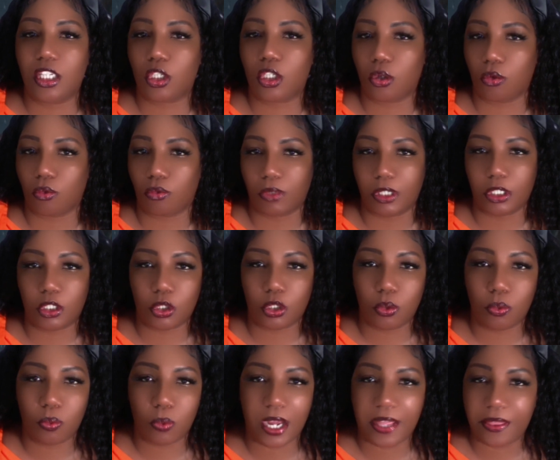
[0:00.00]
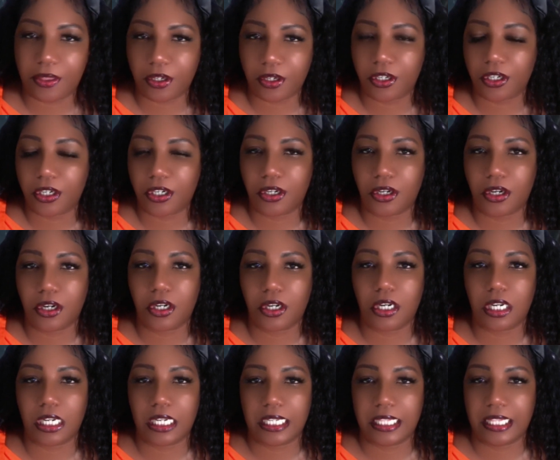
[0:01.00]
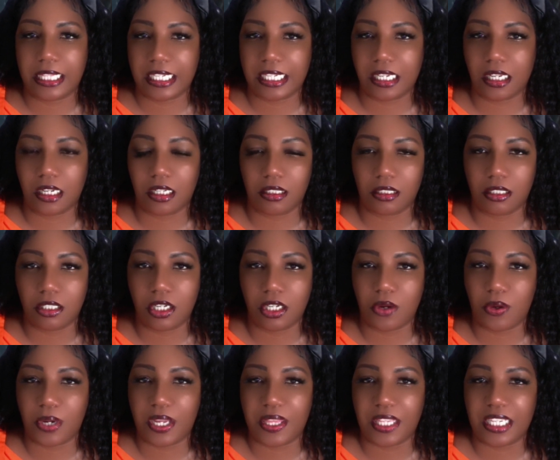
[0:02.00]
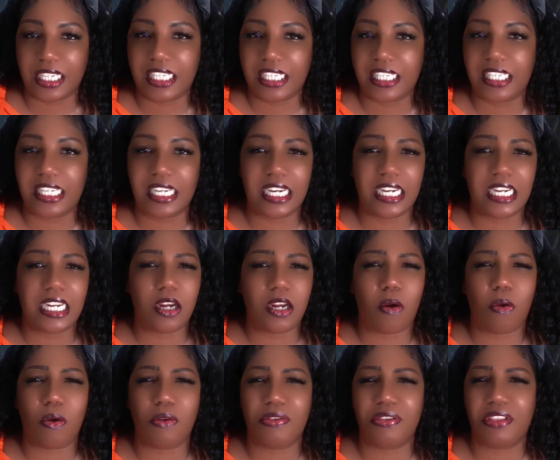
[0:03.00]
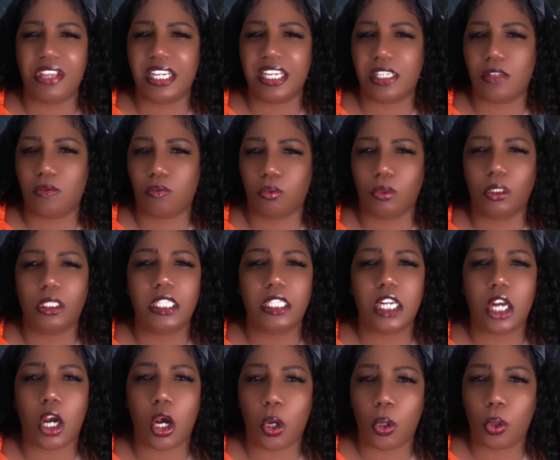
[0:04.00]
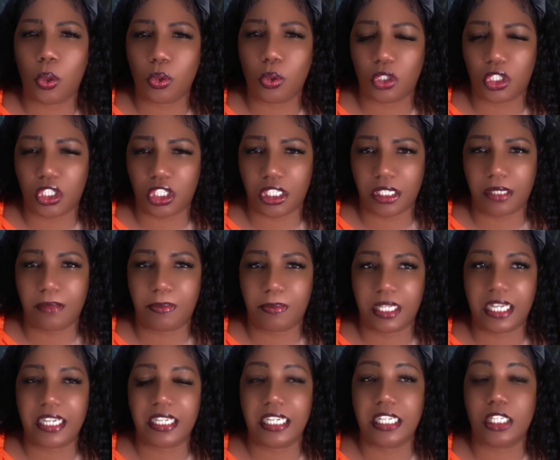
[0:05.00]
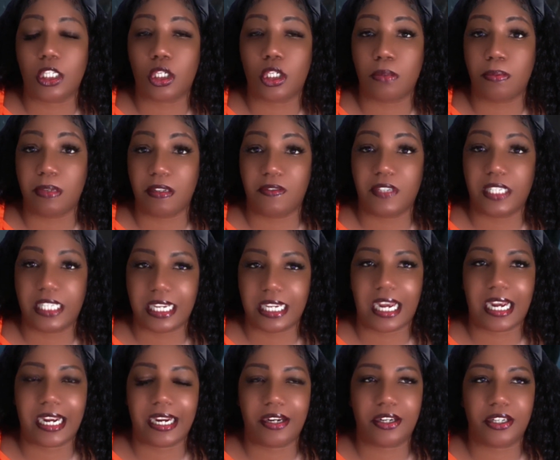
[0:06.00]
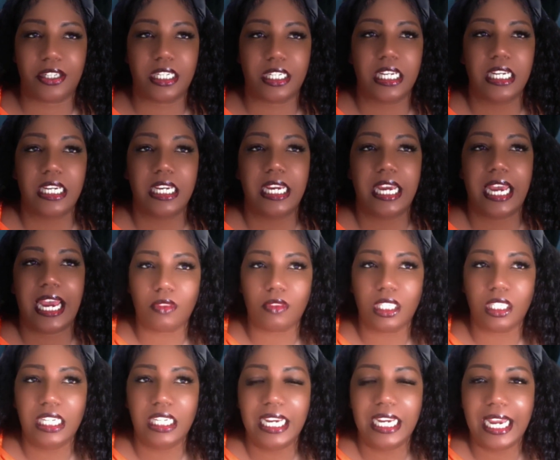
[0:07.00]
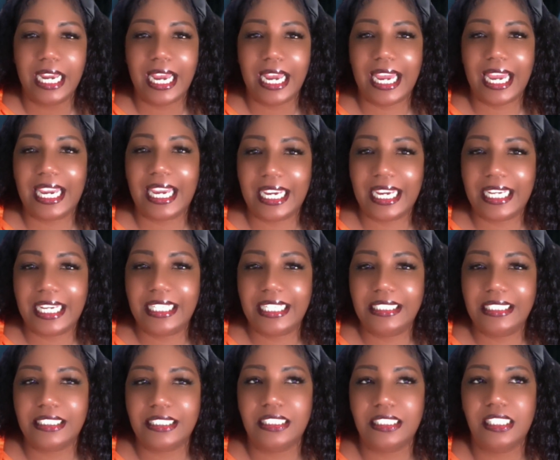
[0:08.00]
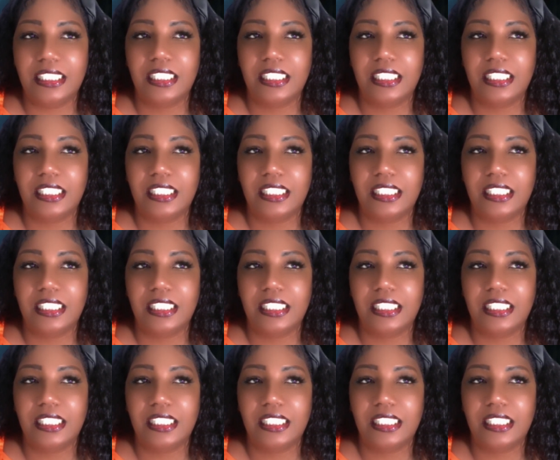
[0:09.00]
torrential weather in the uh, you know in the sea on this really old ship that needs to be retired. And